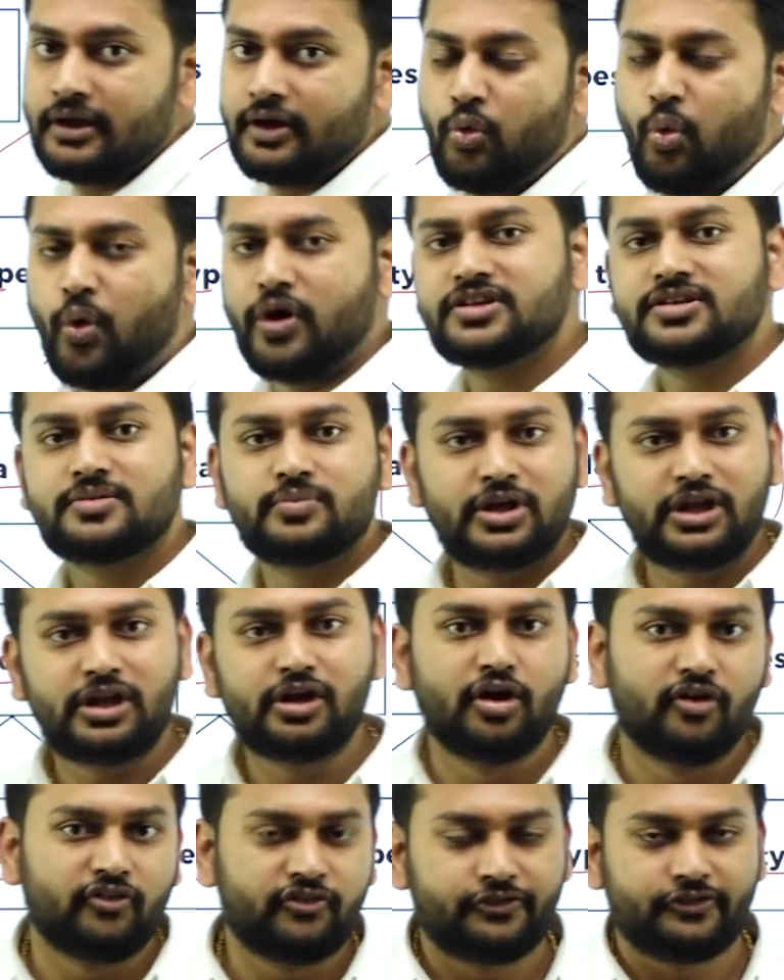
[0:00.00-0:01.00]
What is the meaning
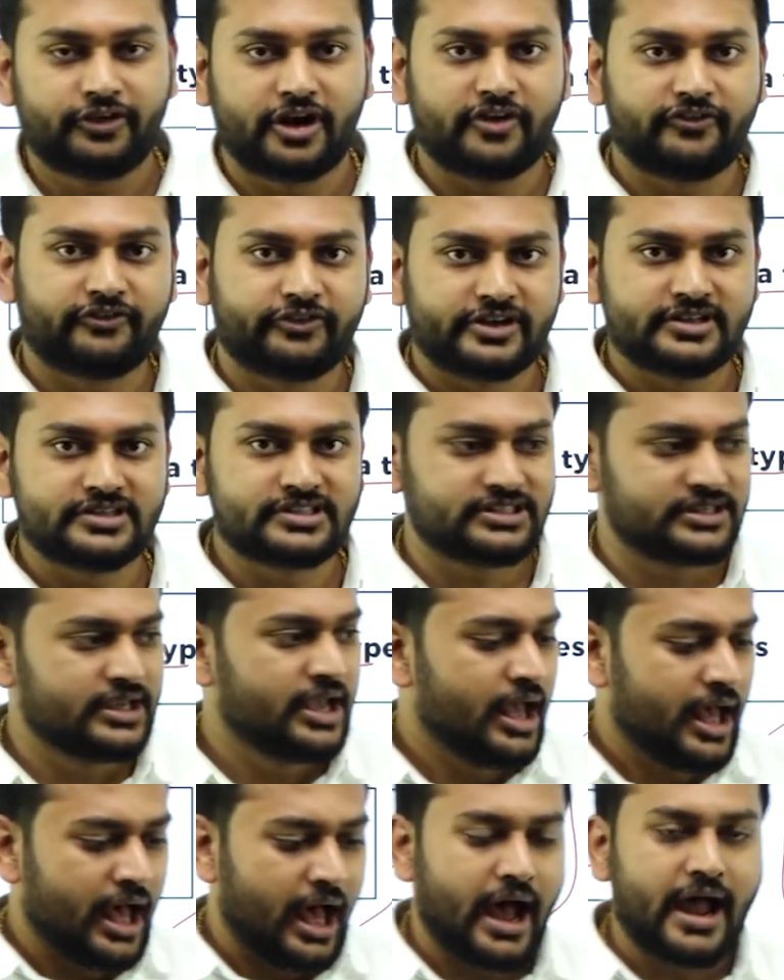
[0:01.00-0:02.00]
of reference?
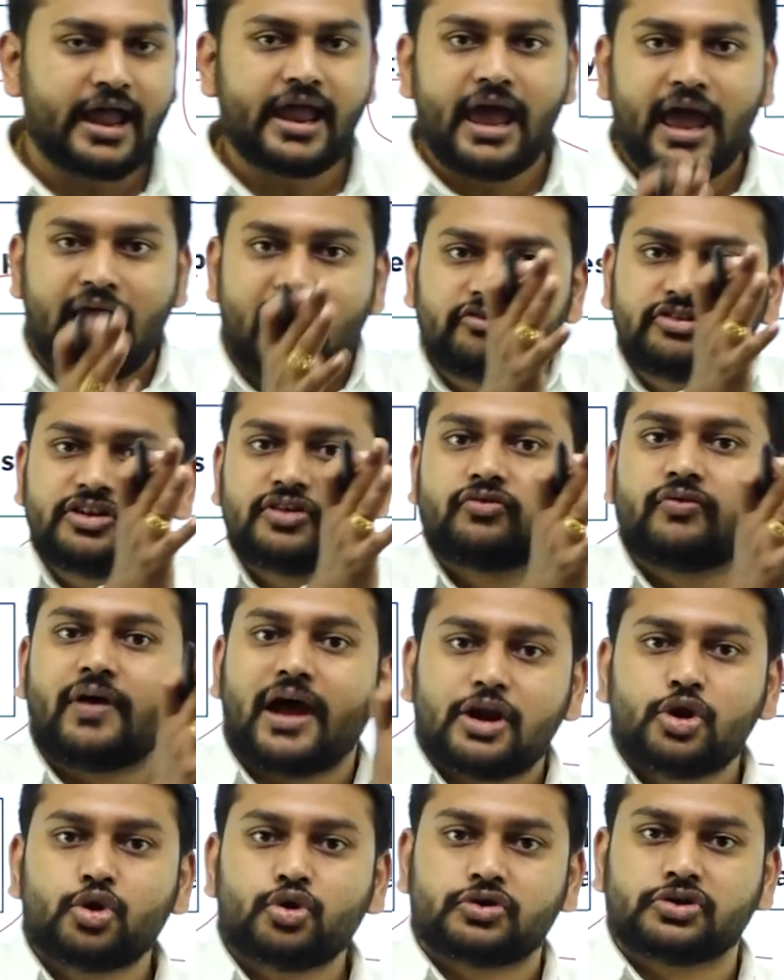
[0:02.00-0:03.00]
I have the
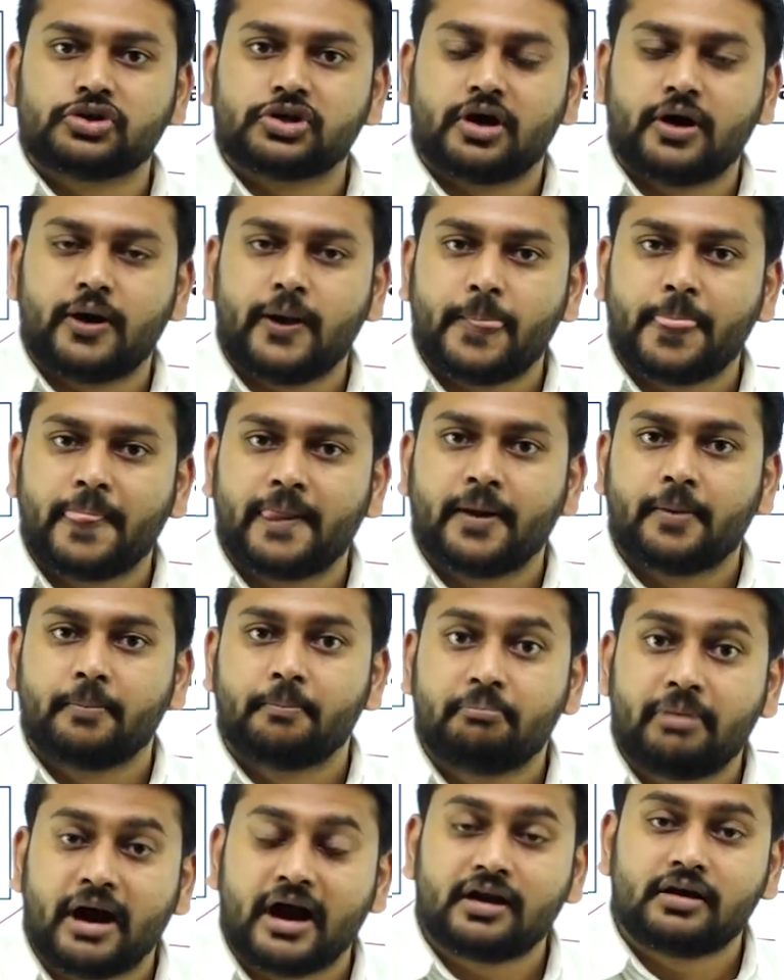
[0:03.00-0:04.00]
value here,
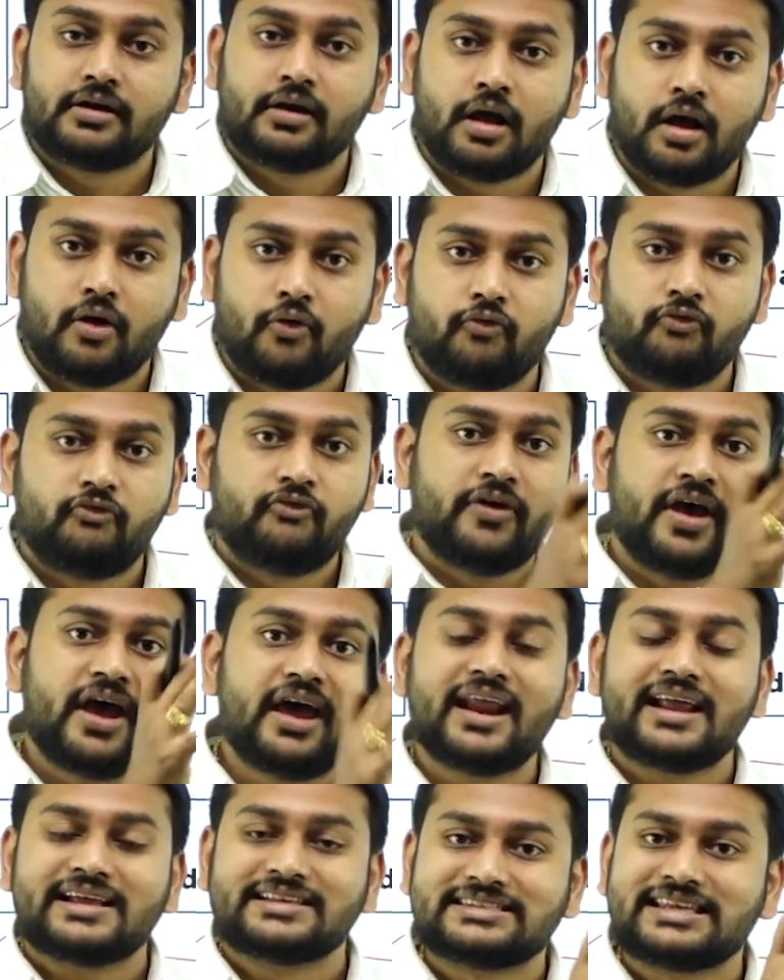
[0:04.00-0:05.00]
but
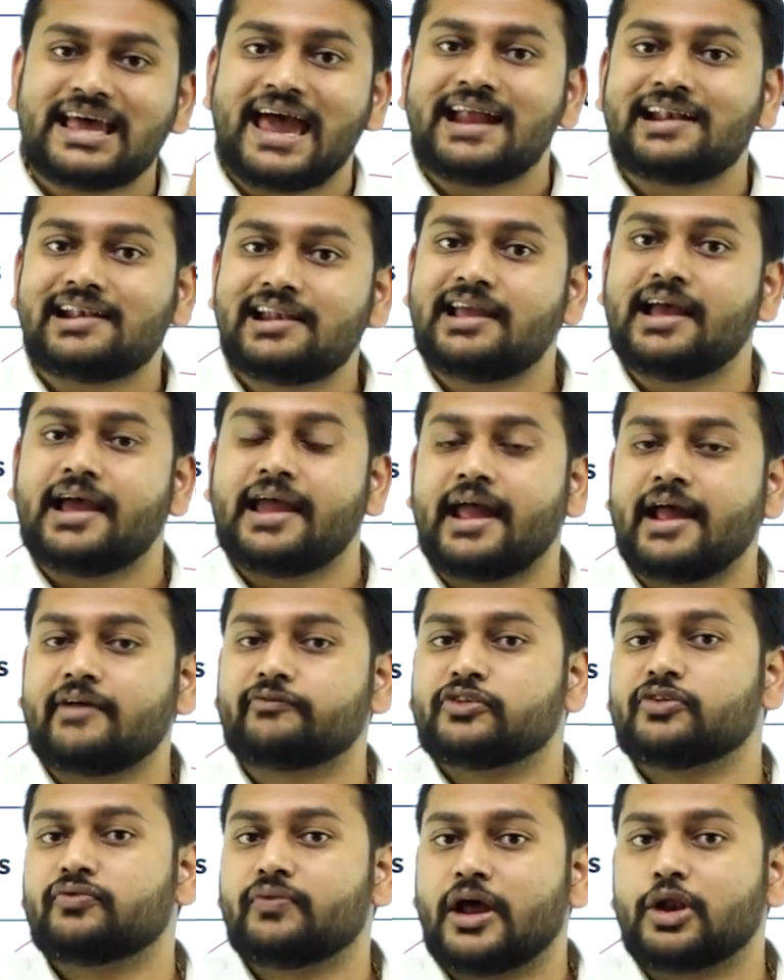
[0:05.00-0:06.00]
where exactly I
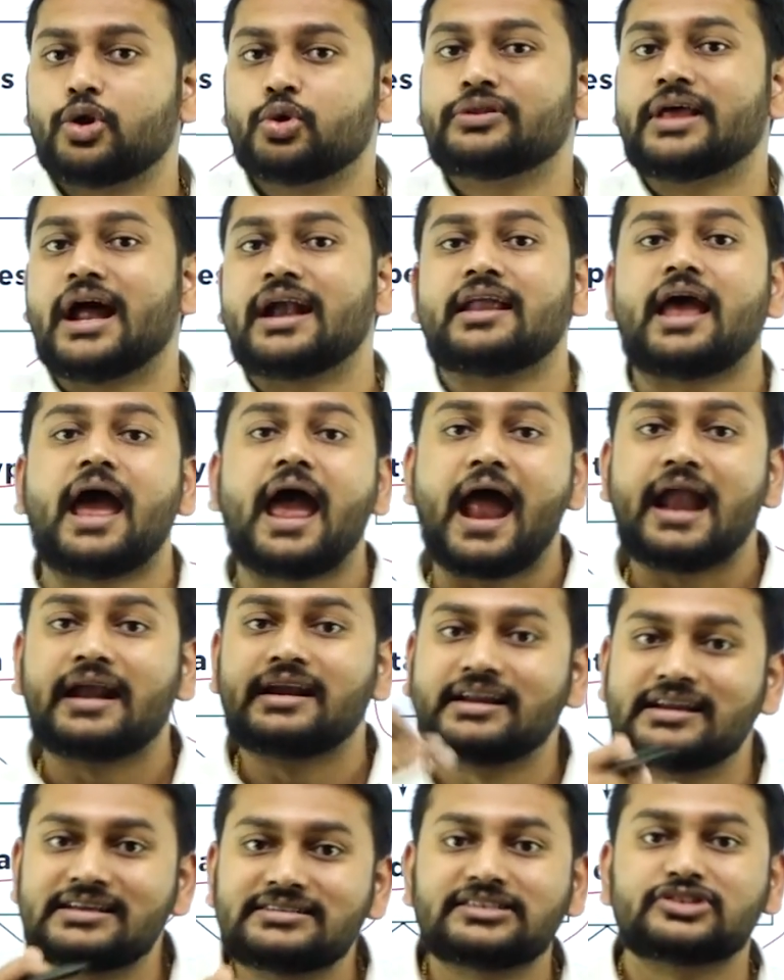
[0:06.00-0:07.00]
have the value, that
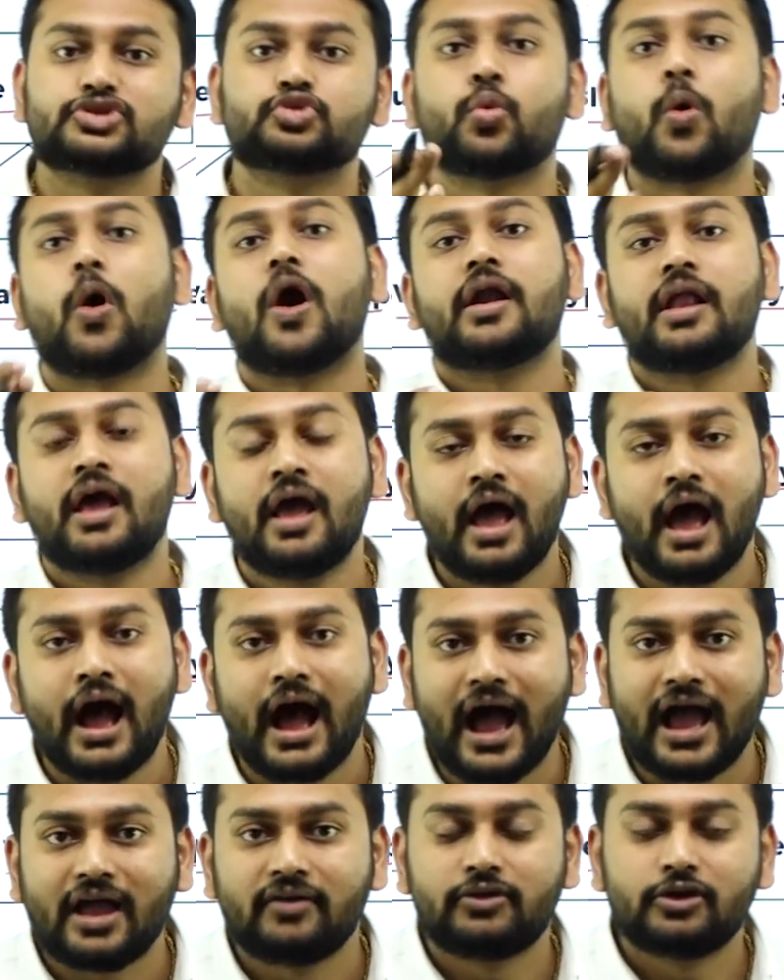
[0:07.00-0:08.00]
address is what
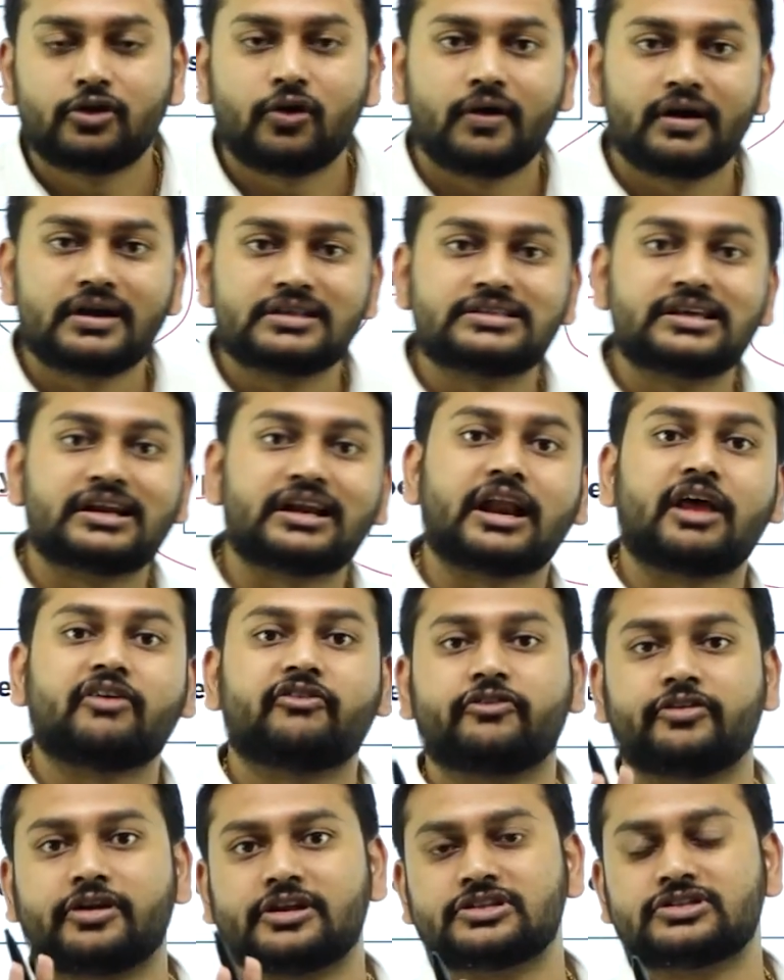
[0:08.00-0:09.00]
I will call it as a
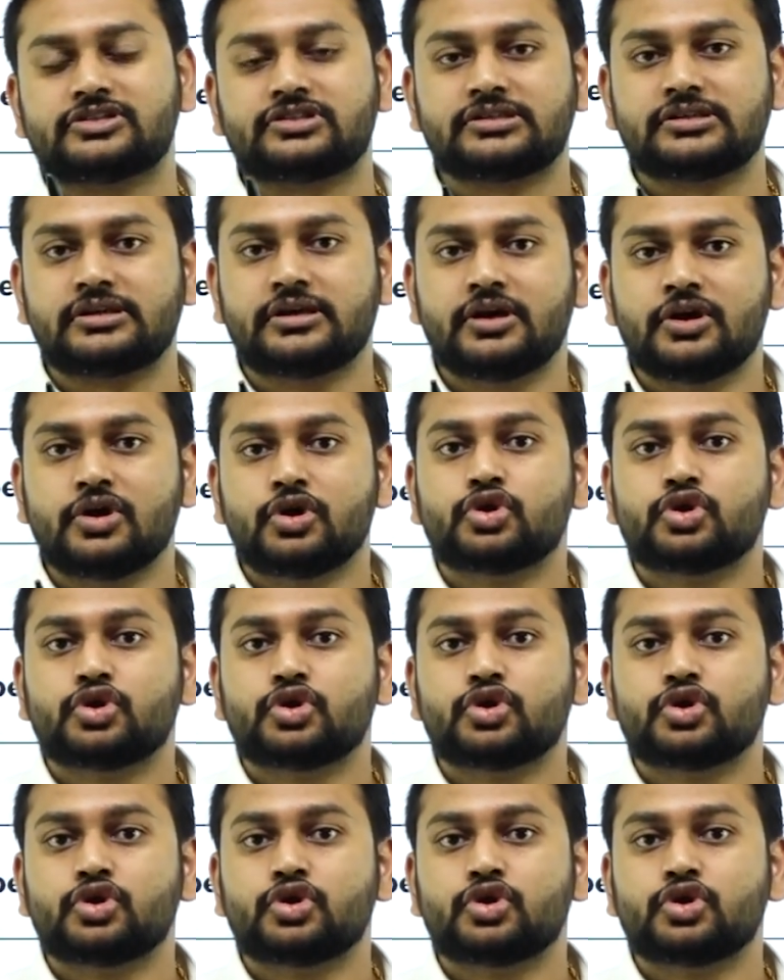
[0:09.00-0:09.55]
reference.